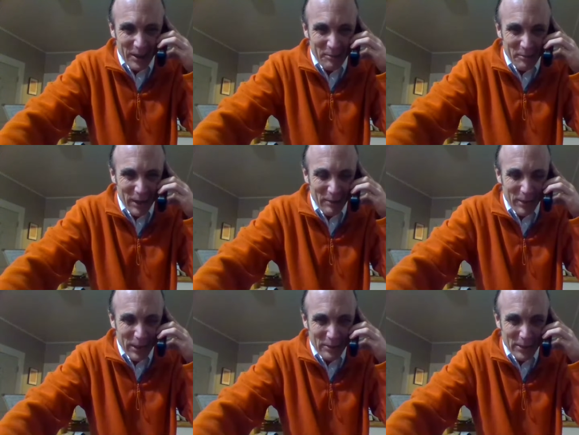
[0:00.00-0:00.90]

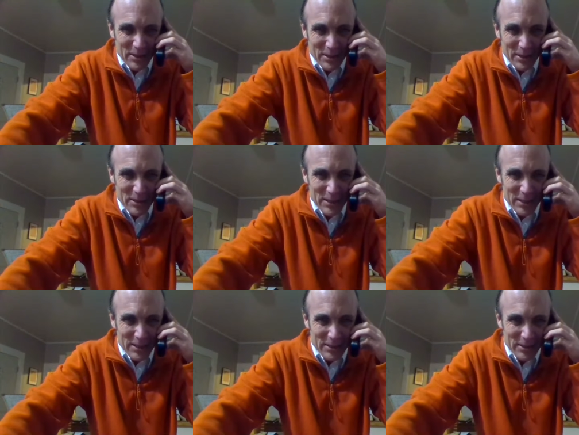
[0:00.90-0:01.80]
My research
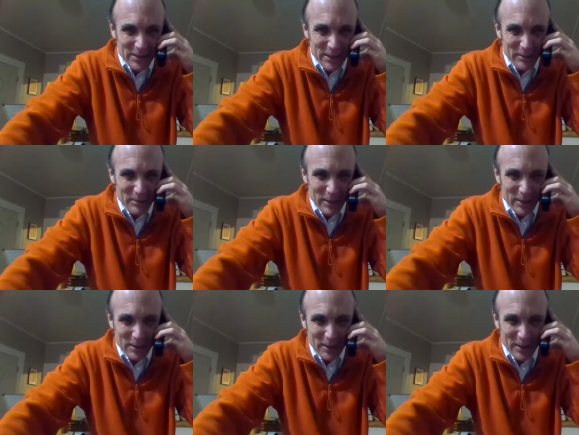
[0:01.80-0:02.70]
into James
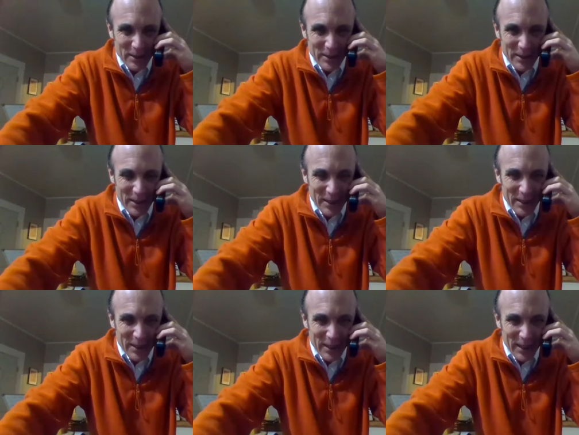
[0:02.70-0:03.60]
Escher.
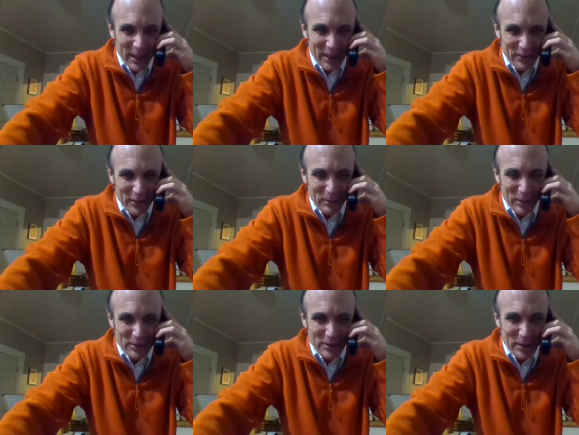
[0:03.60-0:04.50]
If you
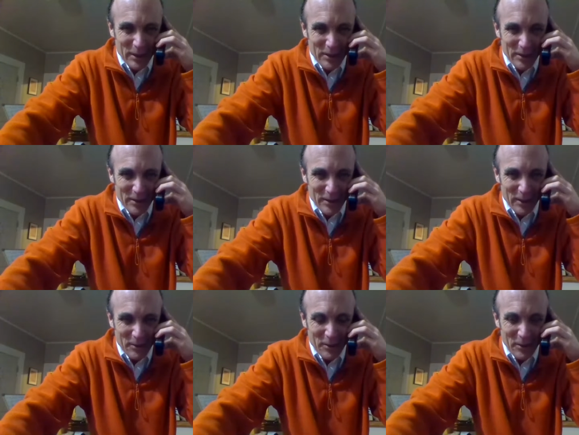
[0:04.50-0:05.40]
must
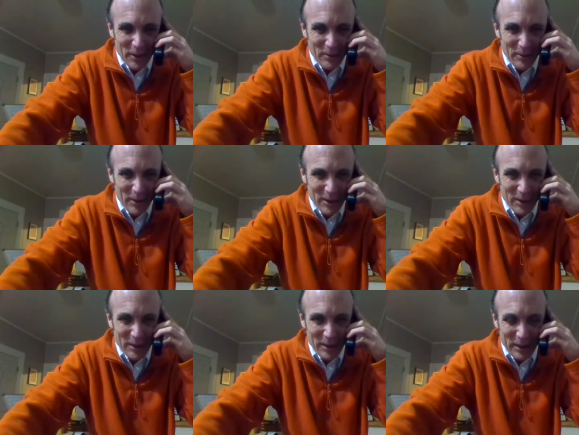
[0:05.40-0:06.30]
understand what I'm talking.